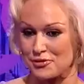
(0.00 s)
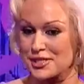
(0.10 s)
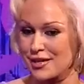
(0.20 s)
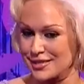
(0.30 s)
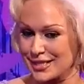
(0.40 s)
for
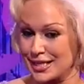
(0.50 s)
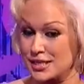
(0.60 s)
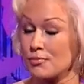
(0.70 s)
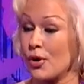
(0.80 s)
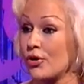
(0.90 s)
salsa
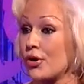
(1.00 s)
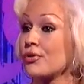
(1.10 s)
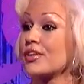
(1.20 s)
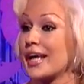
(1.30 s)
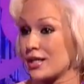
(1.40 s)
is Murder on
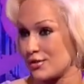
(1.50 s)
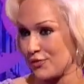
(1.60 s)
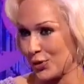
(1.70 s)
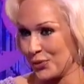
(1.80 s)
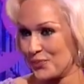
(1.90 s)
the Dance
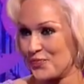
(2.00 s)
Floor.